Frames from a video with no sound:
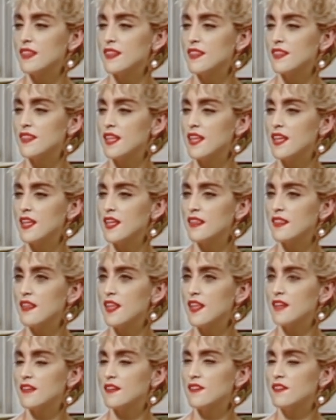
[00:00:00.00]
I think
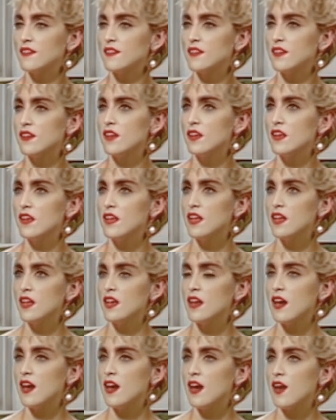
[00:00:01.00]
that,
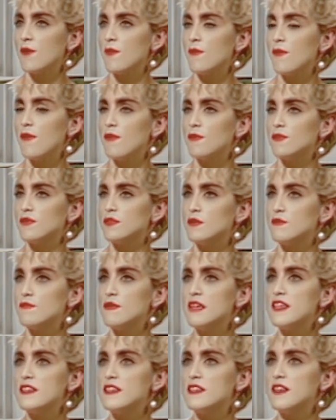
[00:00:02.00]
to
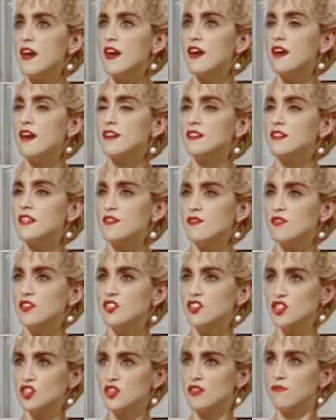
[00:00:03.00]
me, the
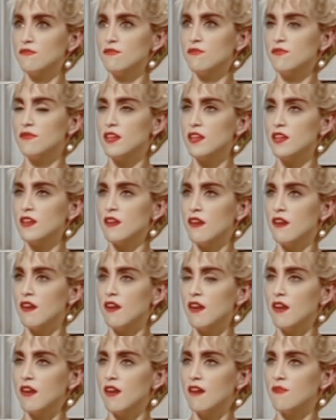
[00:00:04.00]
definition of
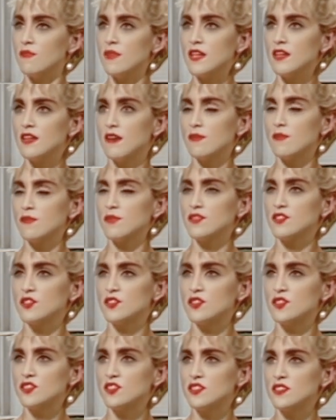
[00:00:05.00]
being an
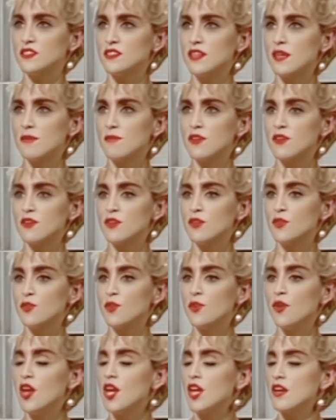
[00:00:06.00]
opportunist is someone
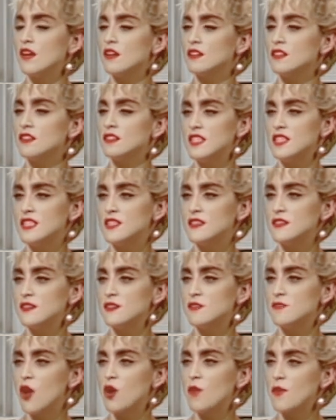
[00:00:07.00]
who
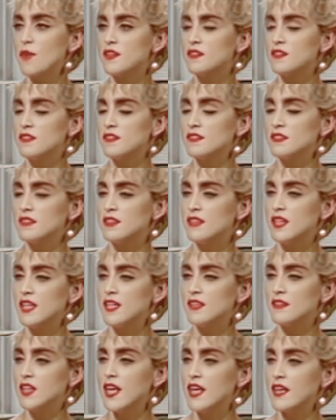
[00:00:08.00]
seizes the moment
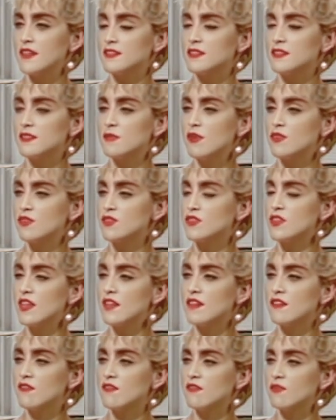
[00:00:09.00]
and gets the most
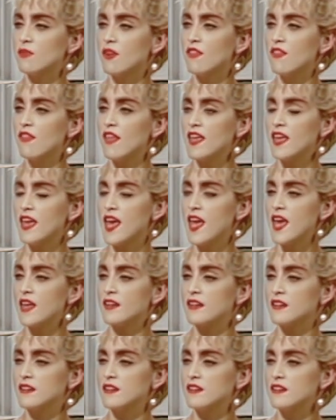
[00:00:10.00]
out of what they
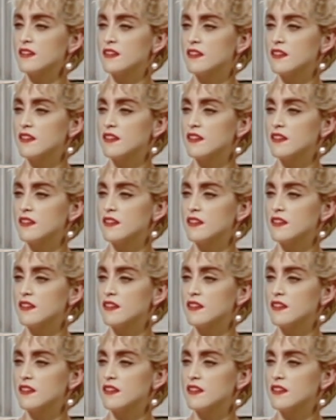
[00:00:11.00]
can.